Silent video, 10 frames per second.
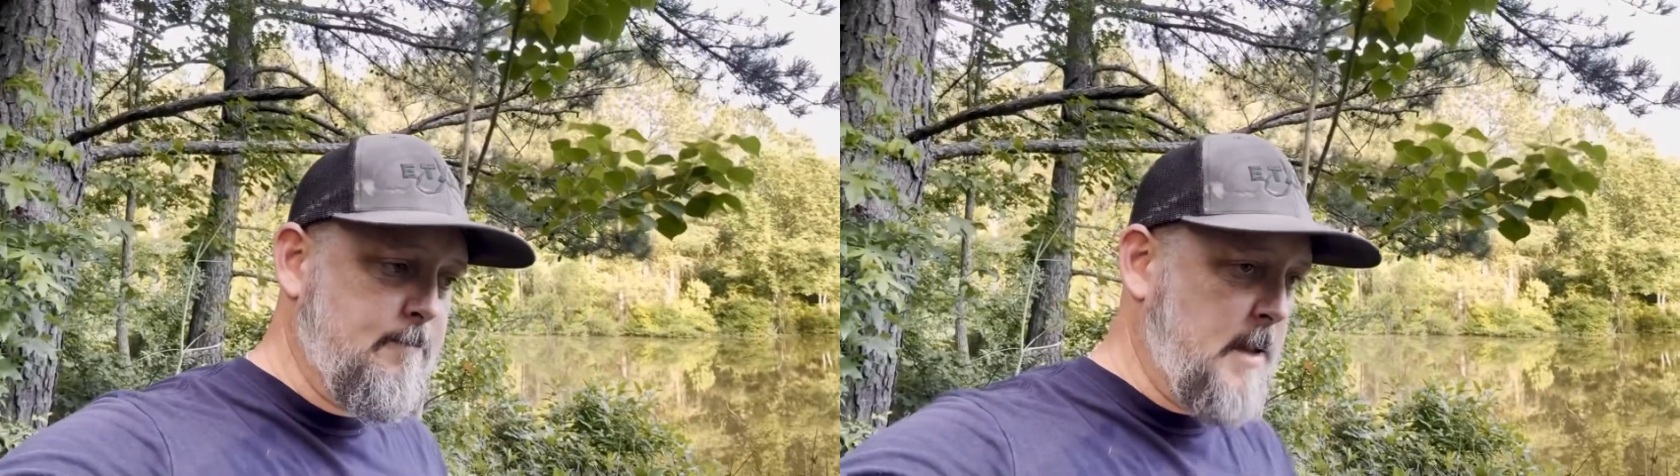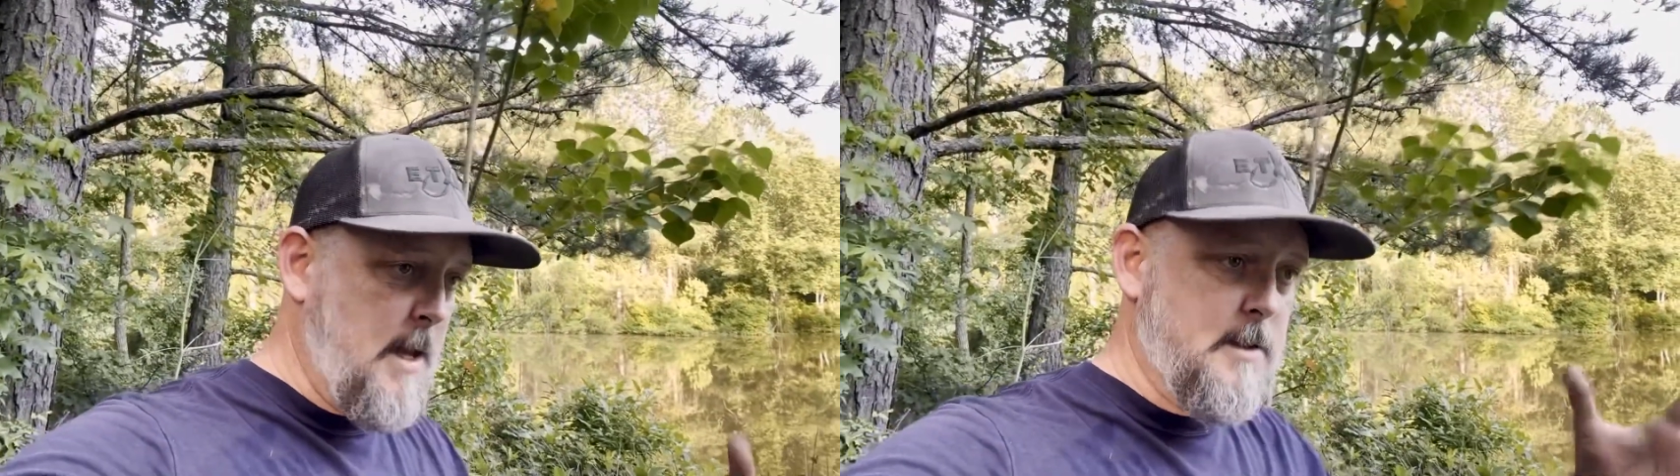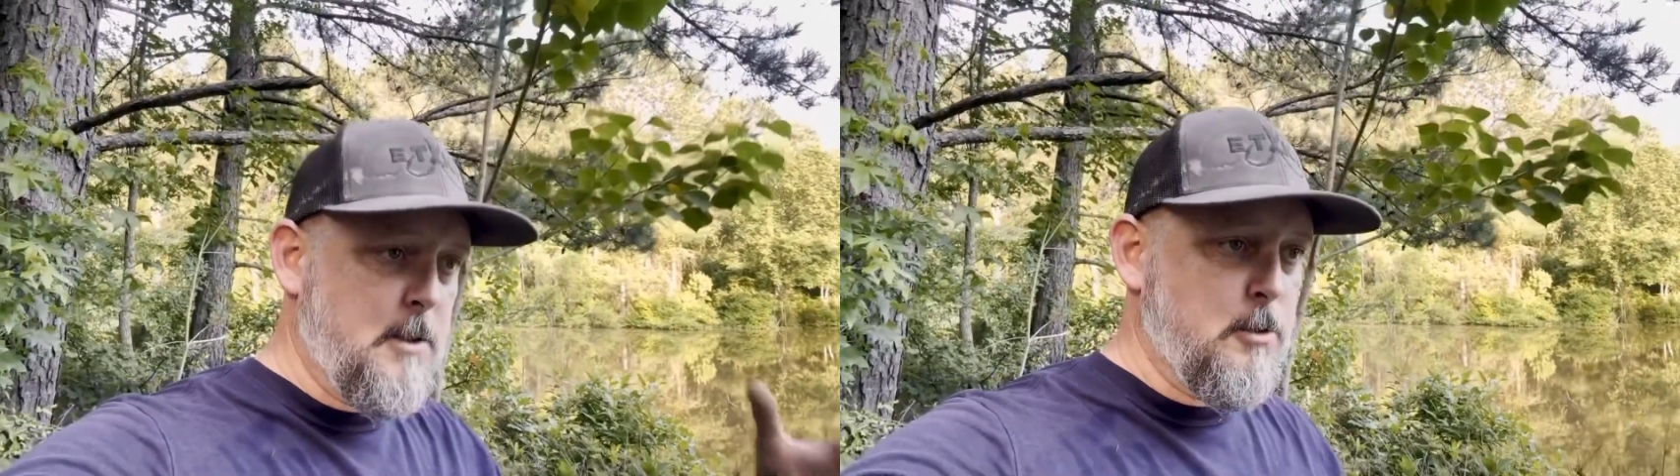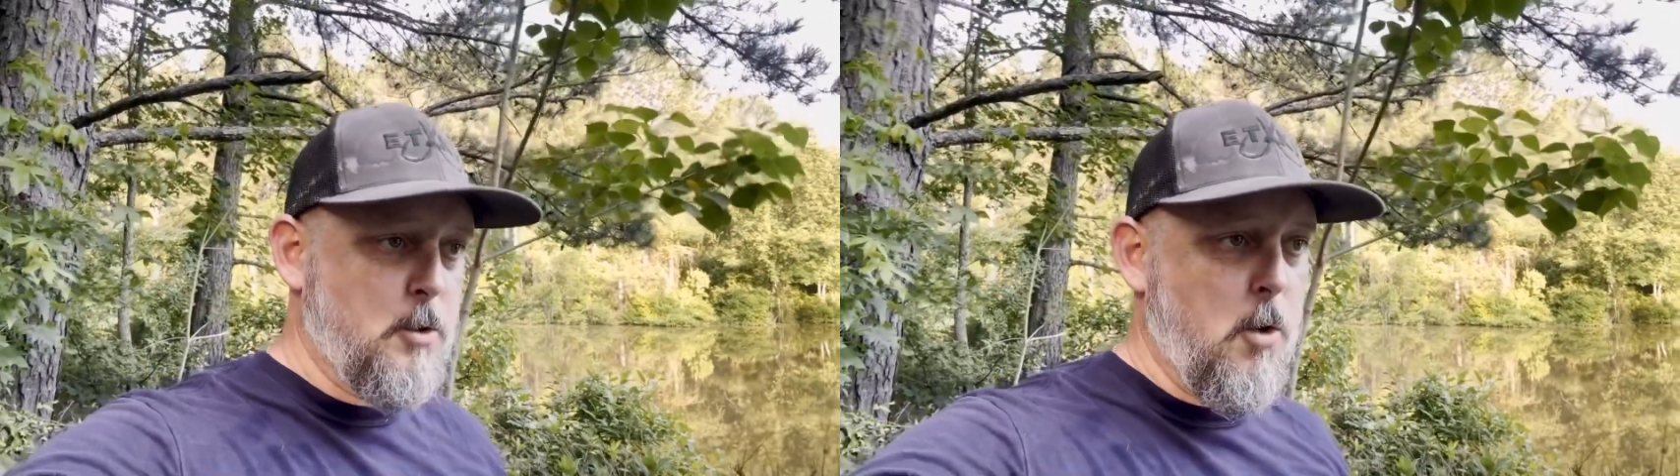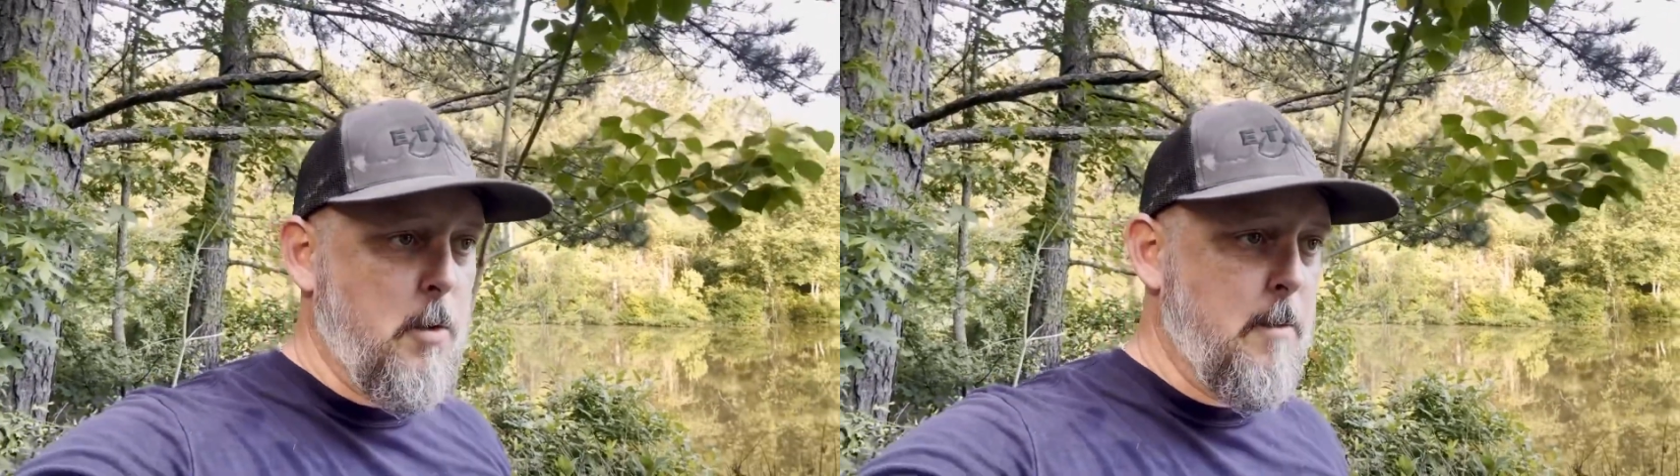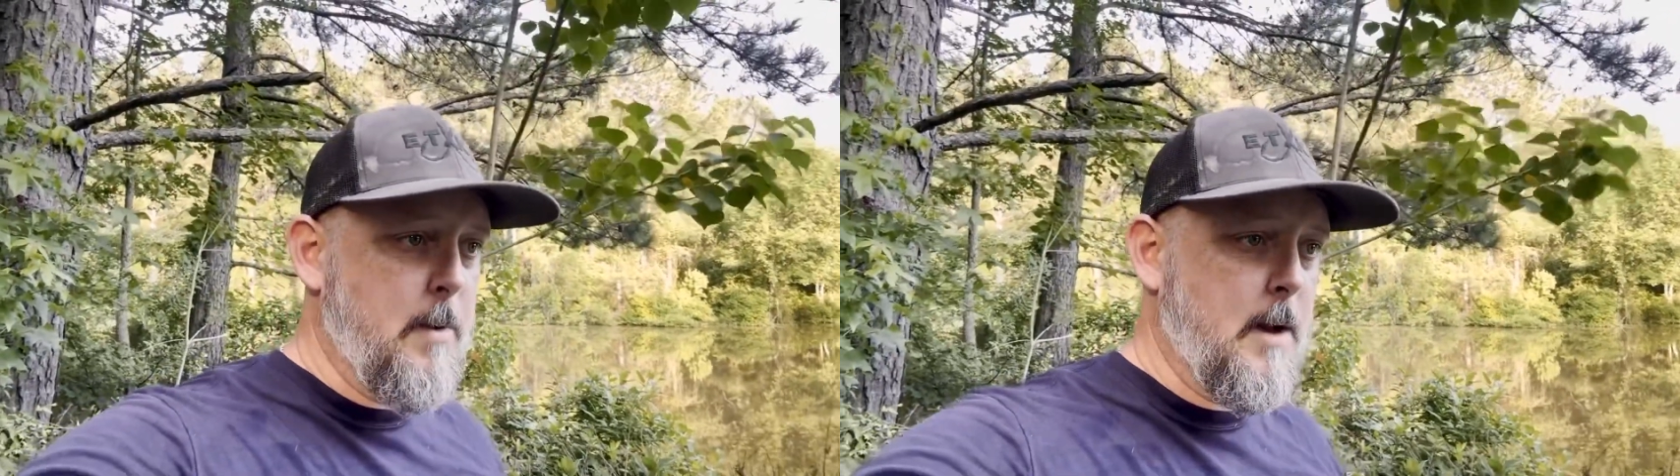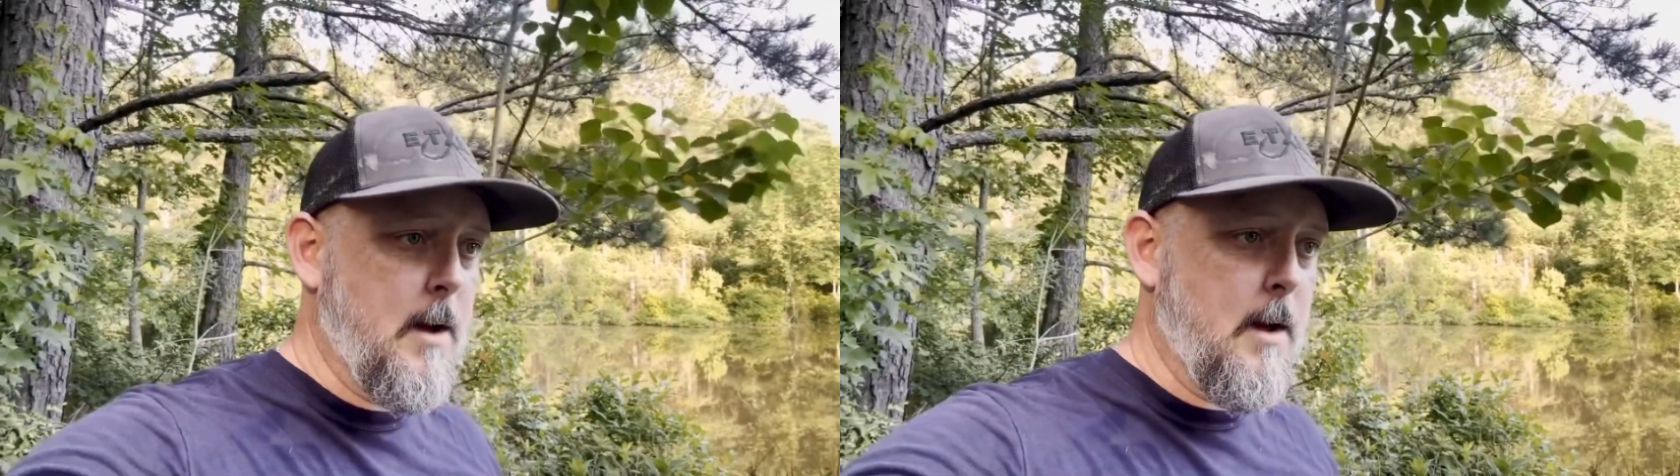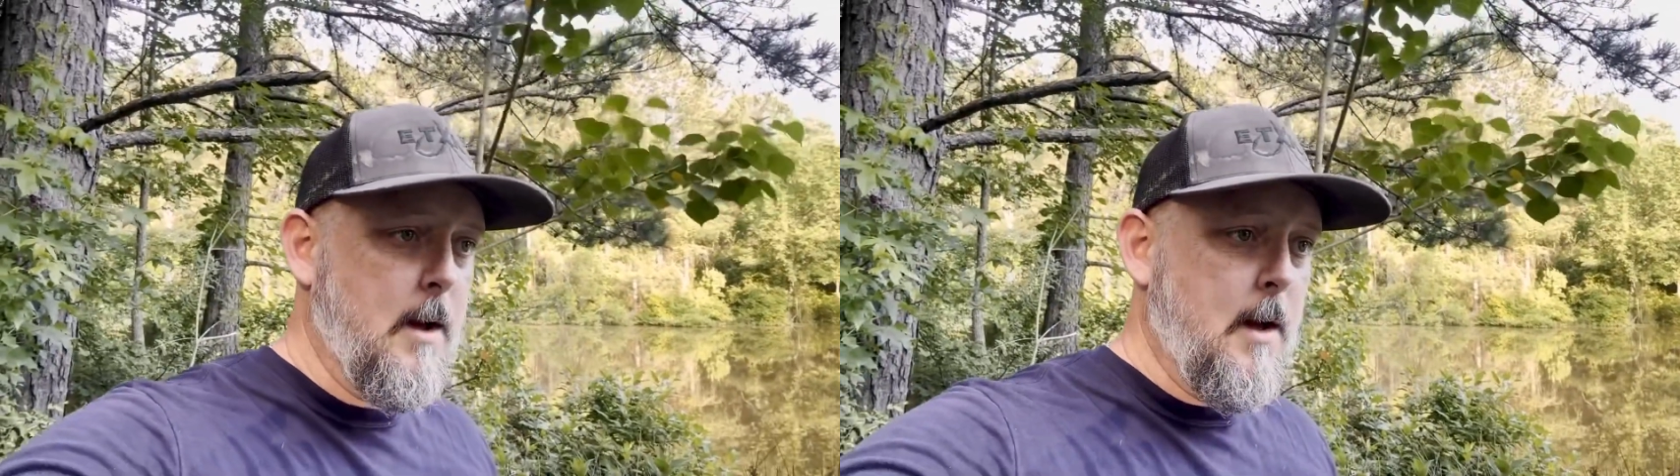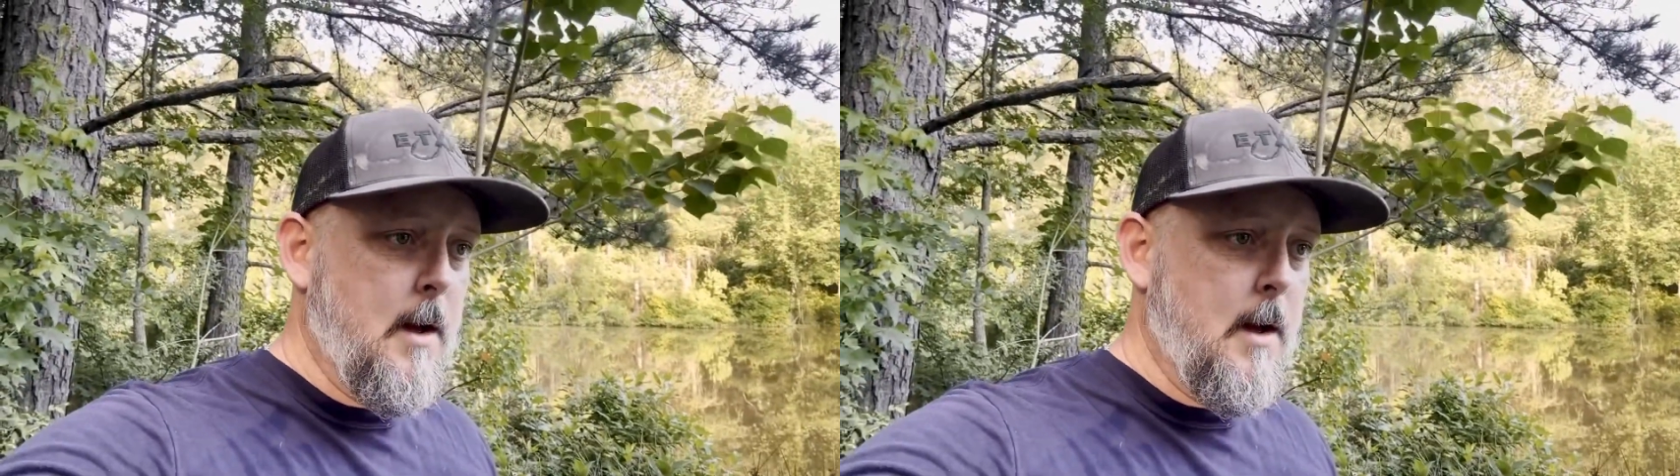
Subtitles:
Again, so short one, but